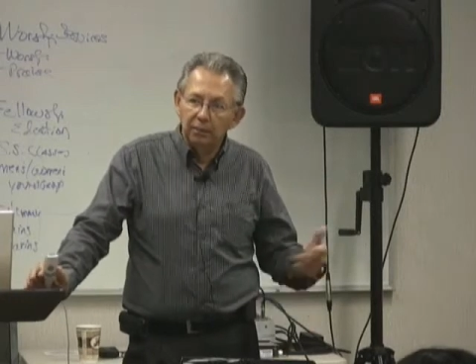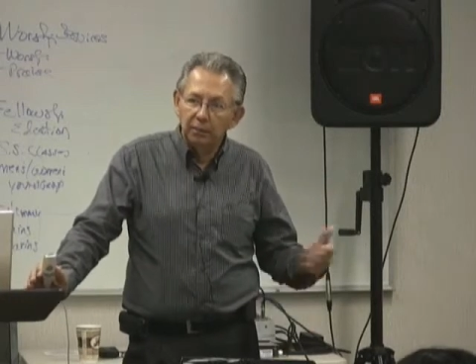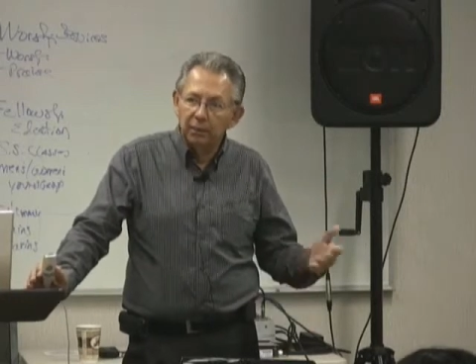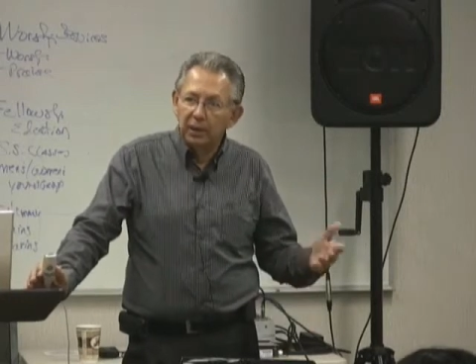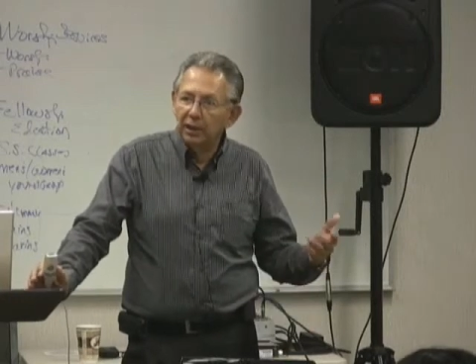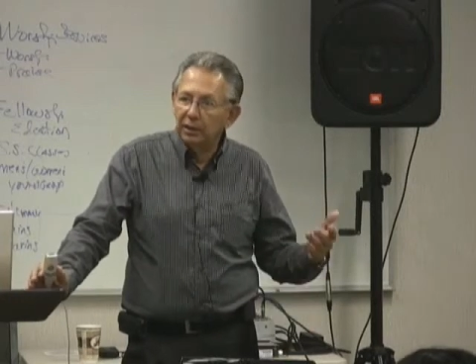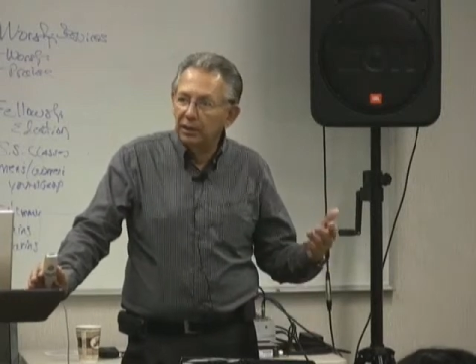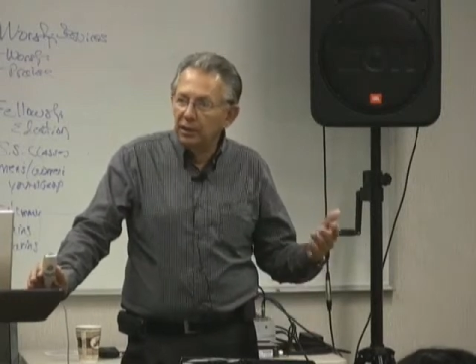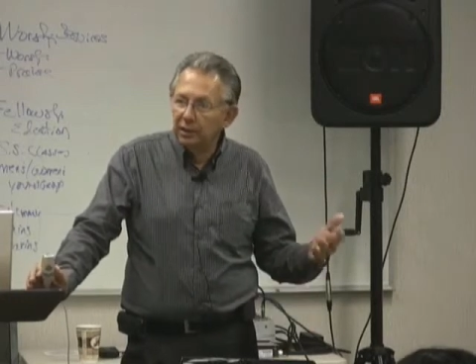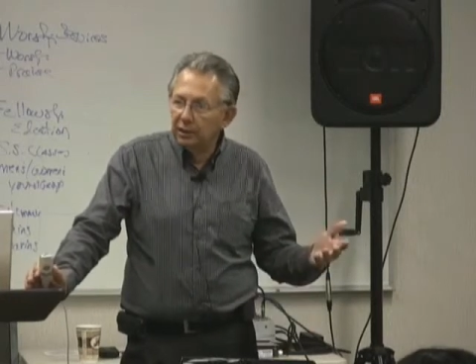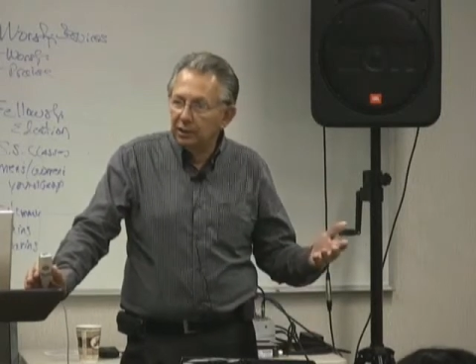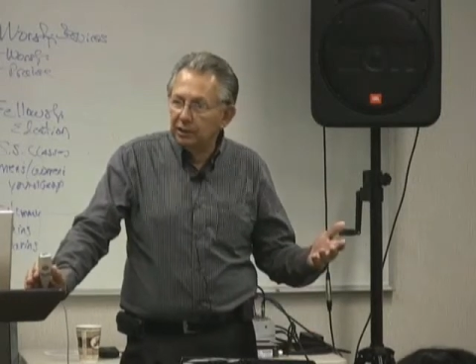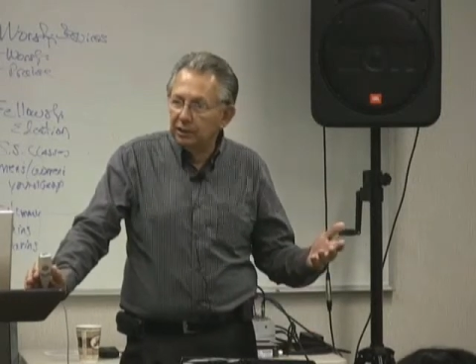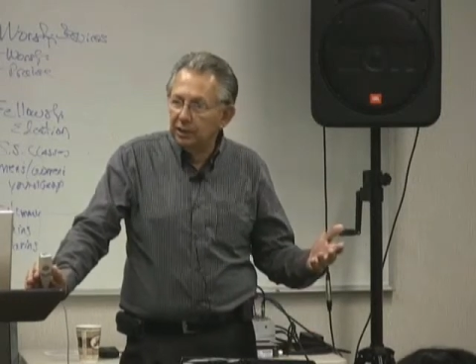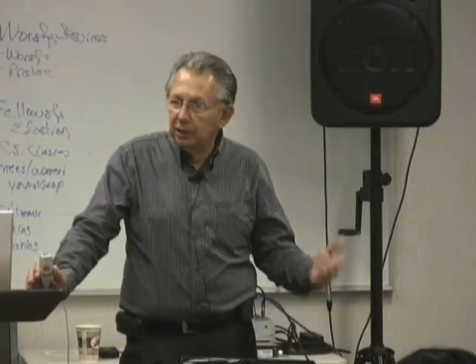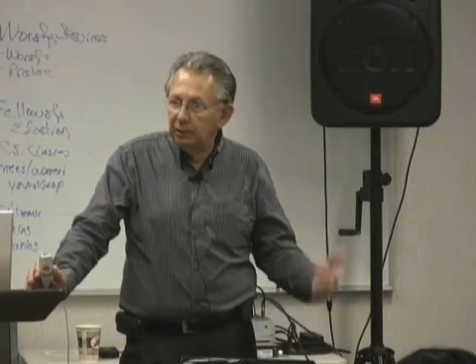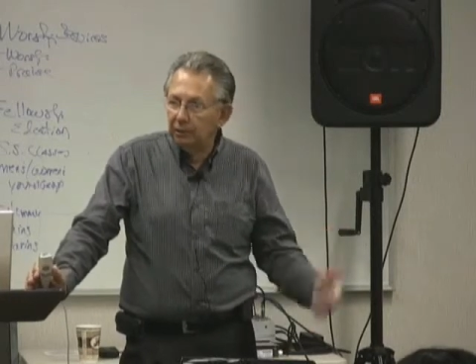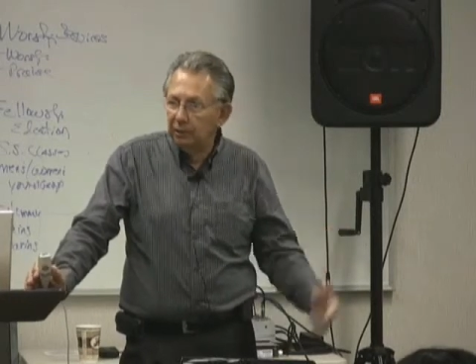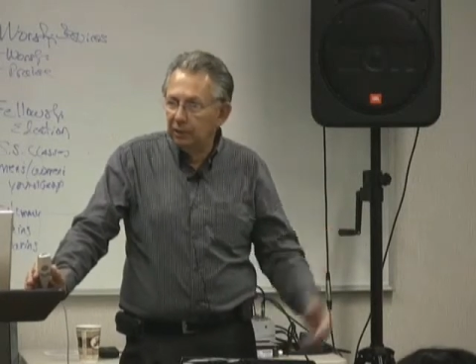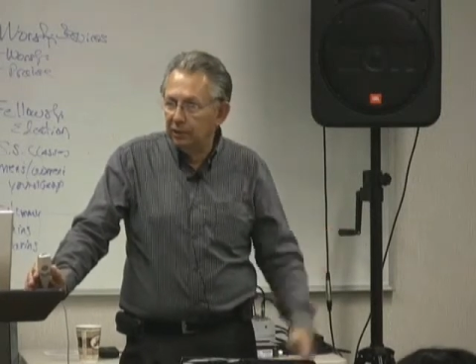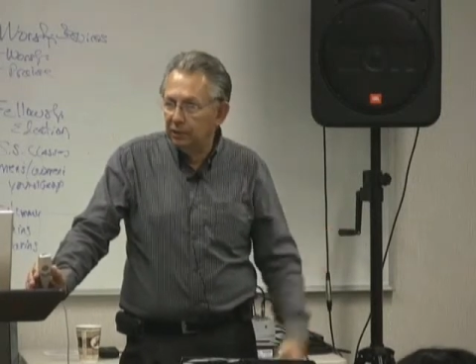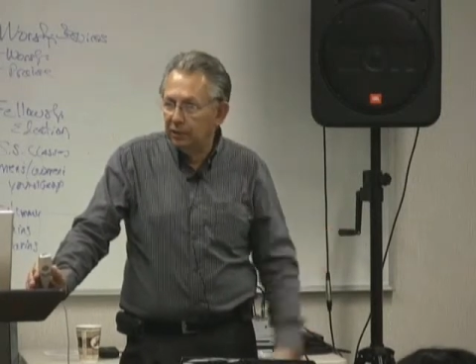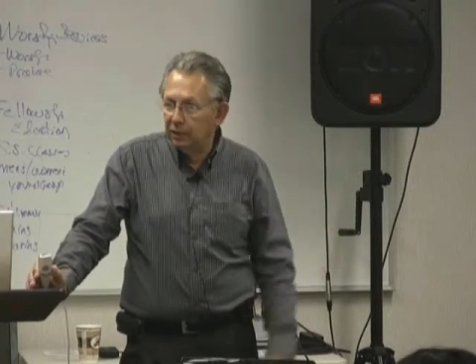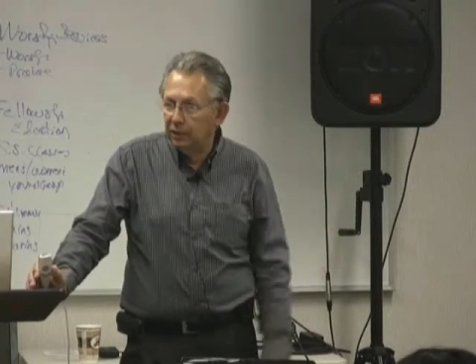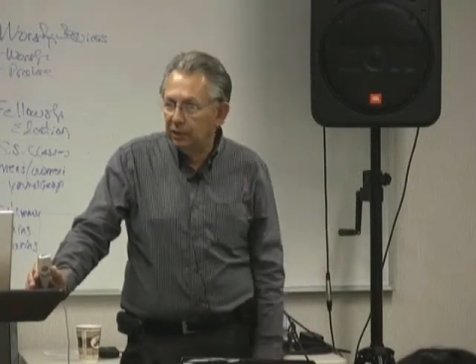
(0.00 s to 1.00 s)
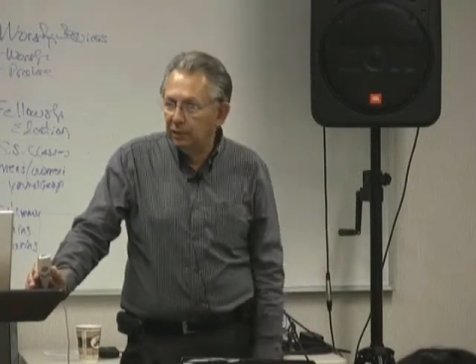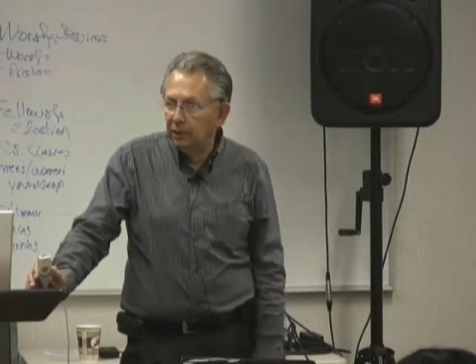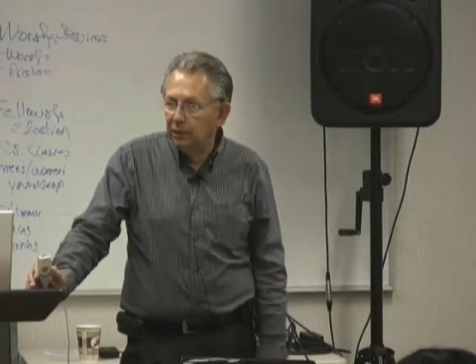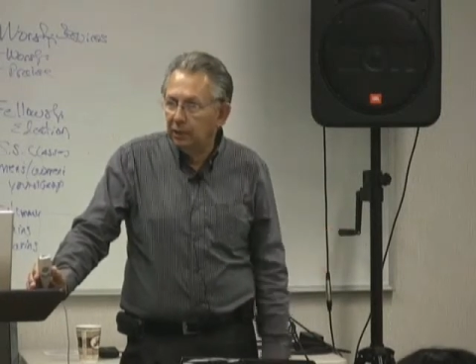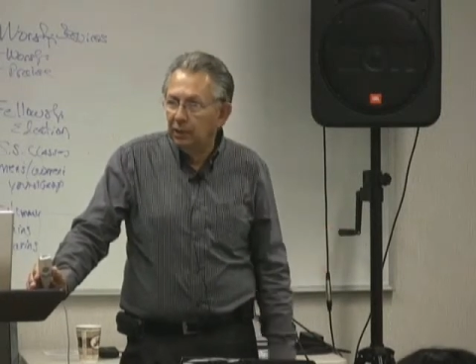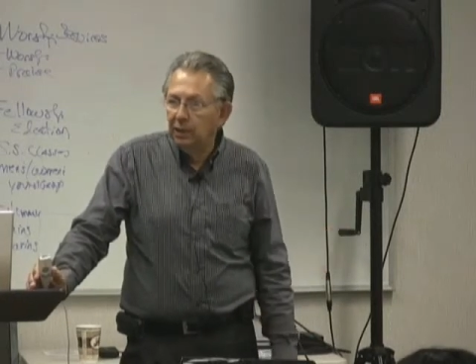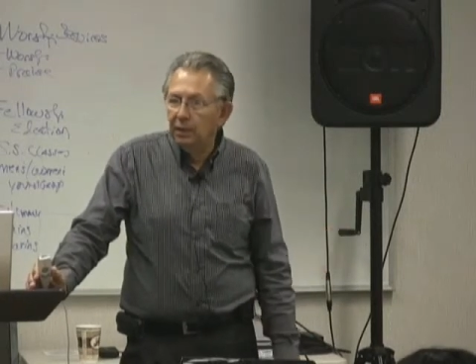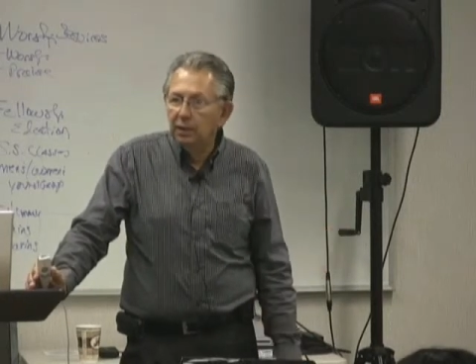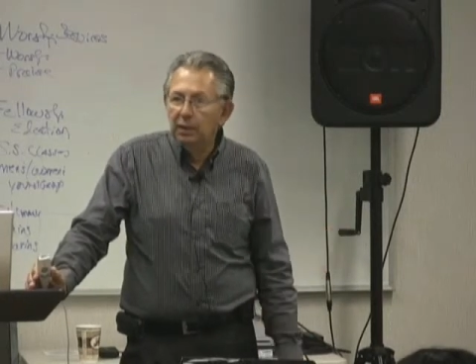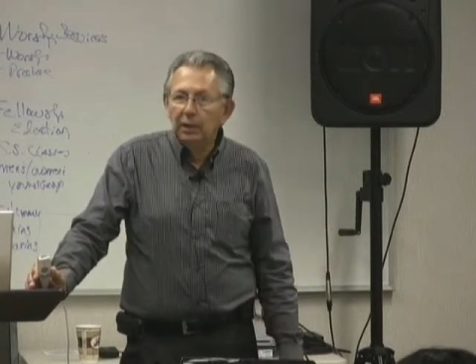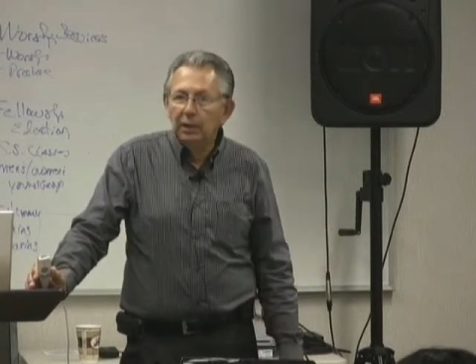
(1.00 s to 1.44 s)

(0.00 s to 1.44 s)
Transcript: potluck type of thing.